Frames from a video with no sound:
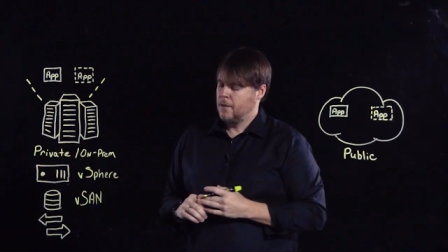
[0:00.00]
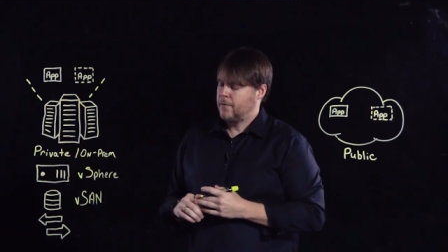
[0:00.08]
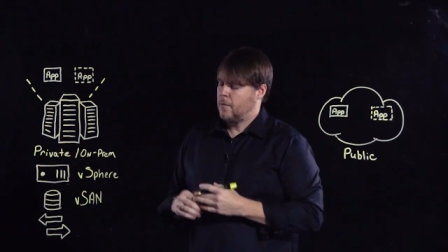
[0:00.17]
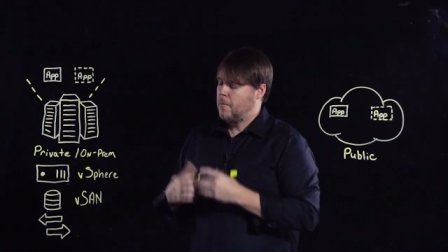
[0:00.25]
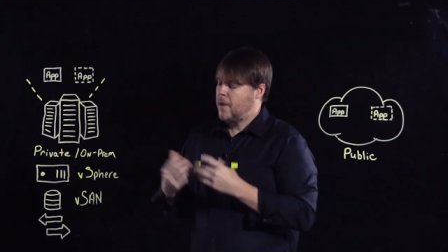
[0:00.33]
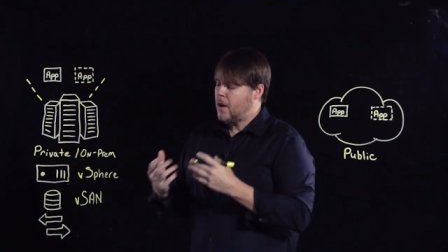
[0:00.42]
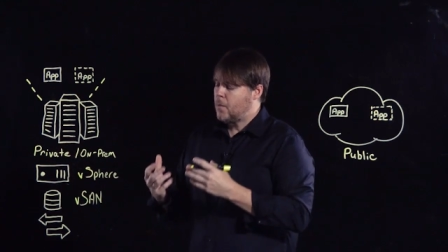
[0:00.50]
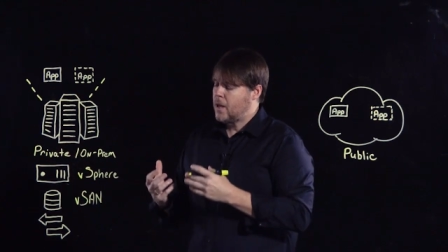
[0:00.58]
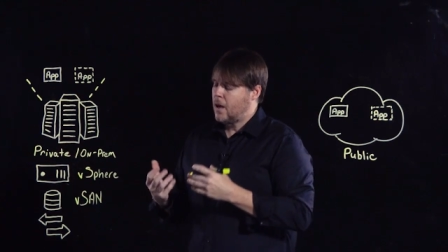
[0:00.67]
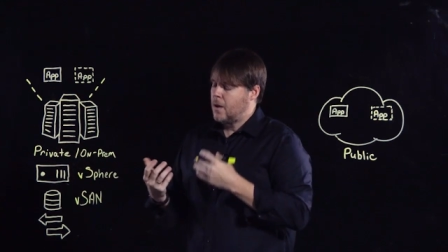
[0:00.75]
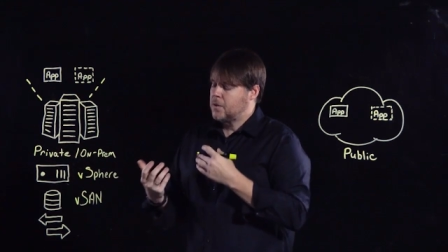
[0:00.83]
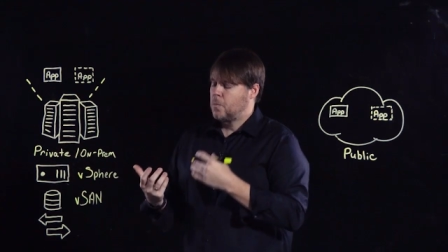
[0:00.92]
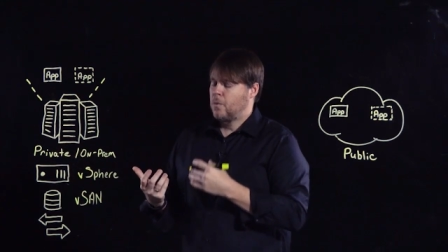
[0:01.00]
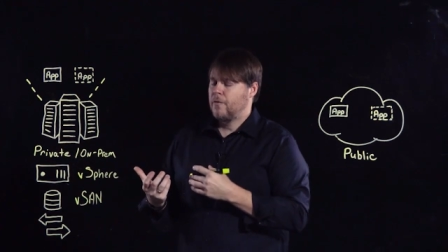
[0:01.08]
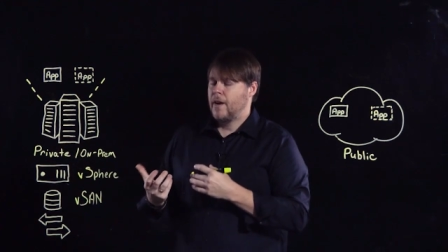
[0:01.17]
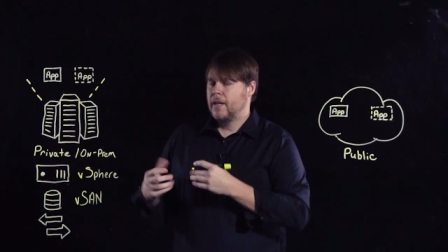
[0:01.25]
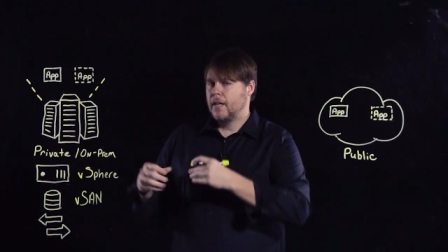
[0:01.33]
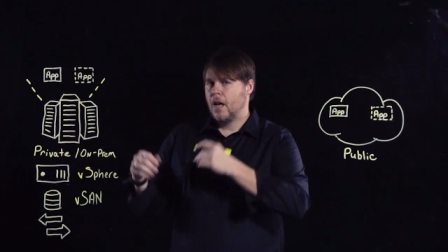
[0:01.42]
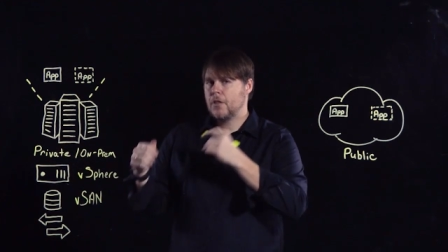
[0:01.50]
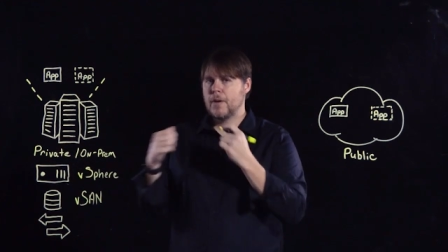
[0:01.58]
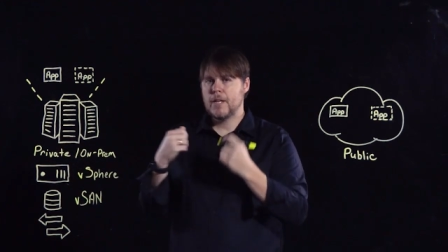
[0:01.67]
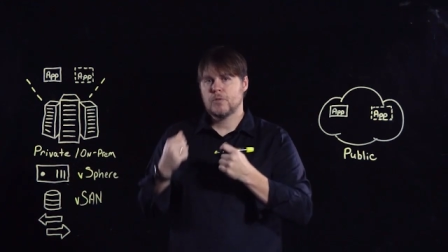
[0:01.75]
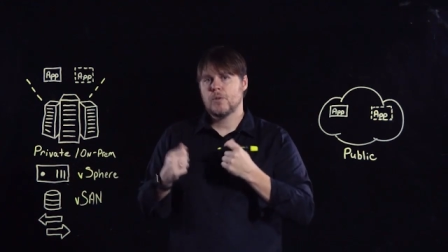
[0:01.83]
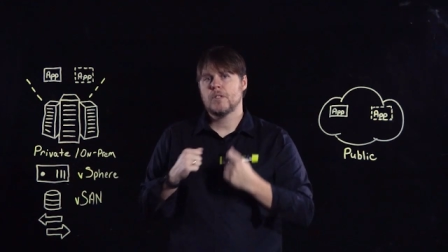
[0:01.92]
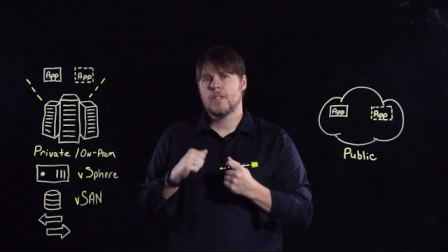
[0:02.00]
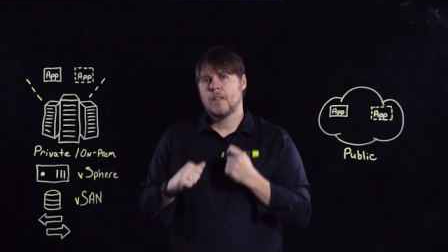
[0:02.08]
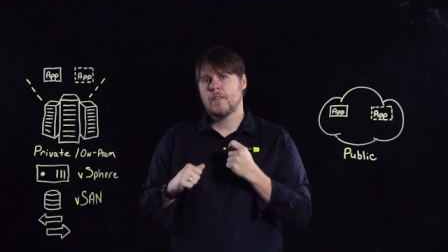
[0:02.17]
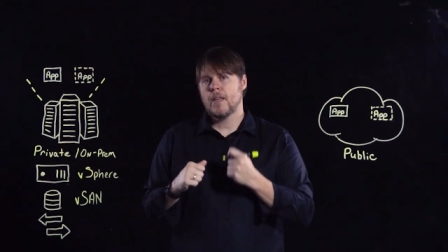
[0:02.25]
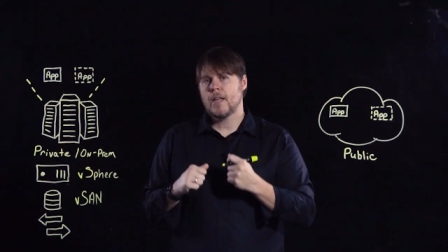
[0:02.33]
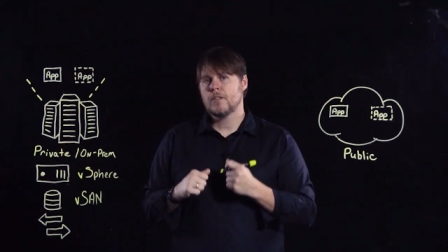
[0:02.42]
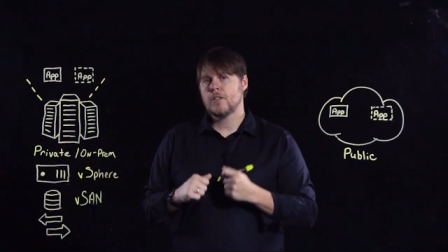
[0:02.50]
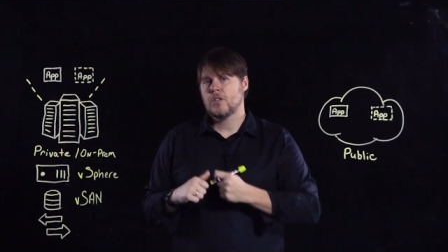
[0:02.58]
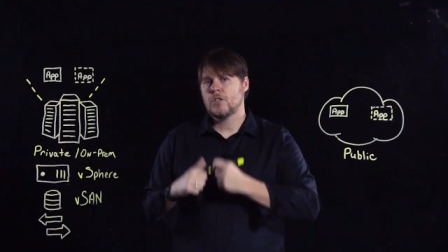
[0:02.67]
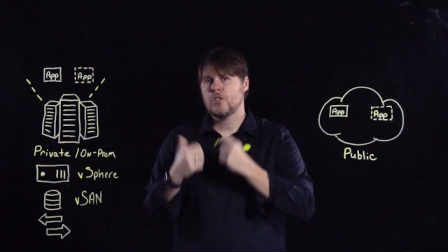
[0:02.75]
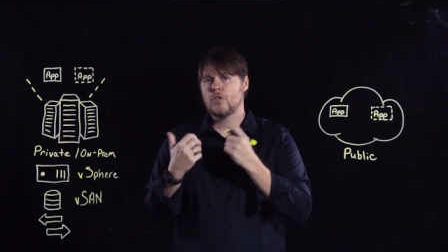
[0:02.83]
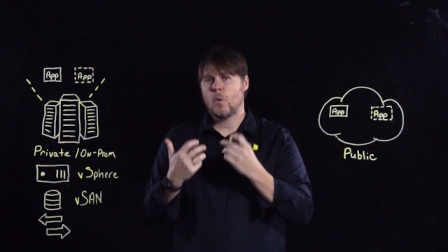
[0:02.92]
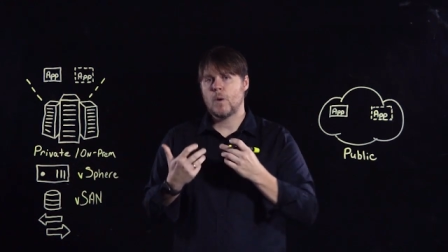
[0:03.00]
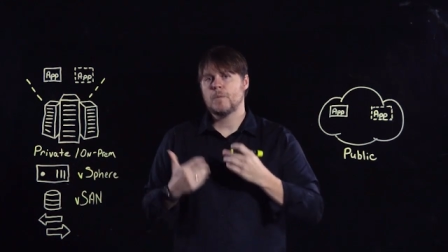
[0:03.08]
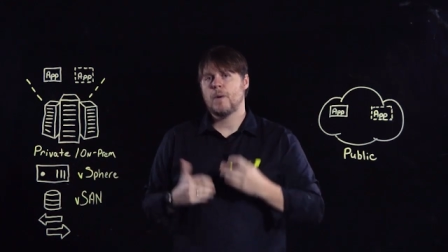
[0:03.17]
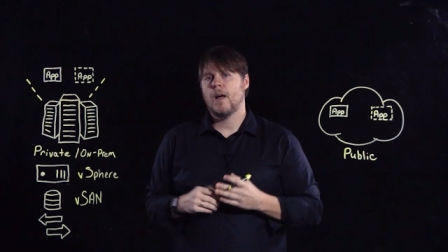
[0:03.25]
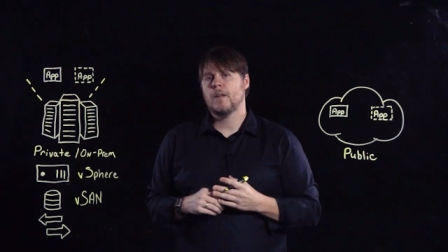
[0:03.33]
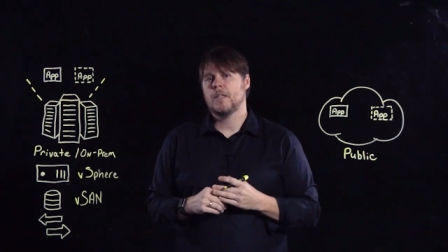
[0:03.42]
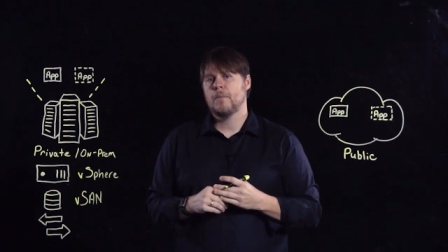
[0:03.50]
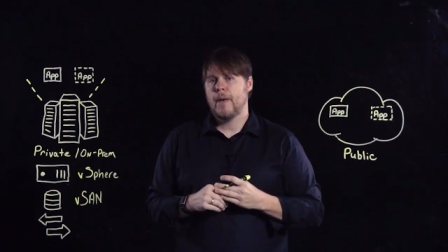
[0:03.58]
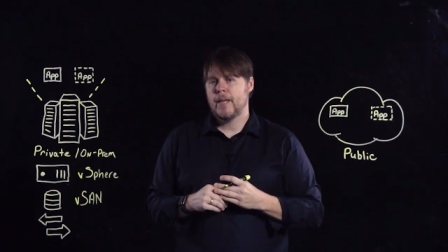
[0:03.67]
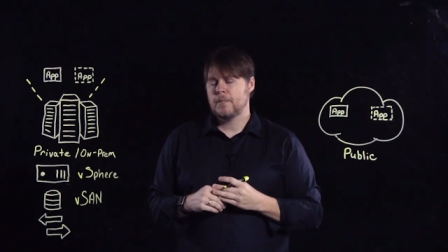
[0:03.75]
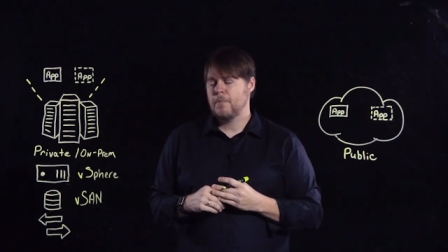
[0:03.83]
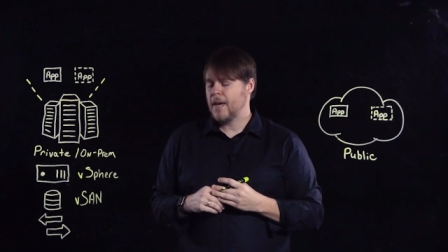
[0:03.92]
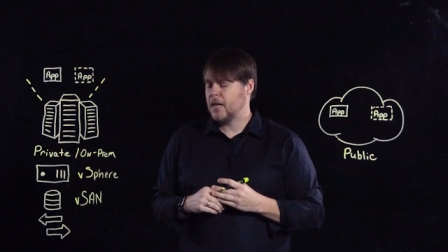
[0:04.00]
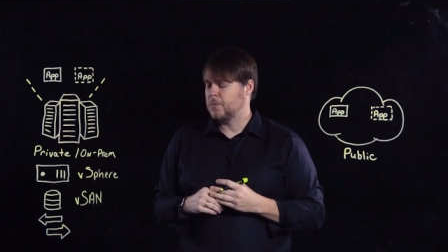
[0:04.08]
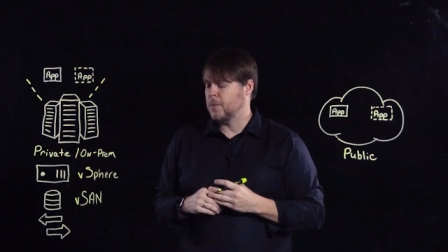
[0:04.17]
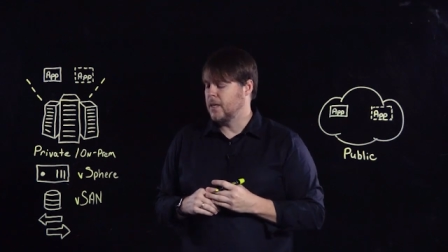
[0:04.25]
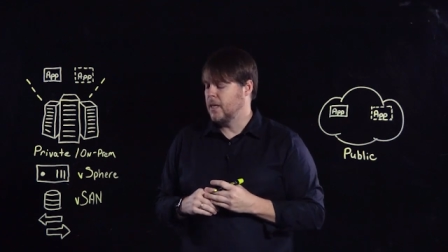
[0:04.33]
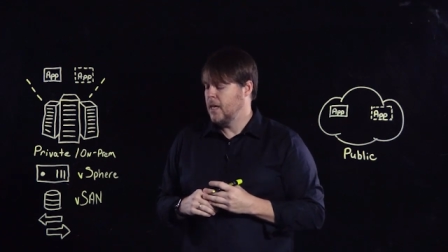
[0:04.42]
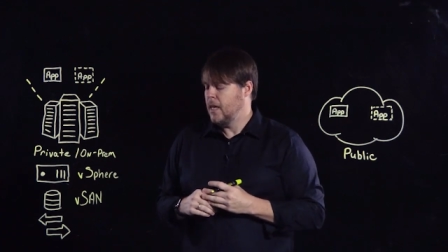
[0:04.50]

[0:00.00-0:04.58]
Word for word: From there, we can also provide other interesting things such as storage policy-based management.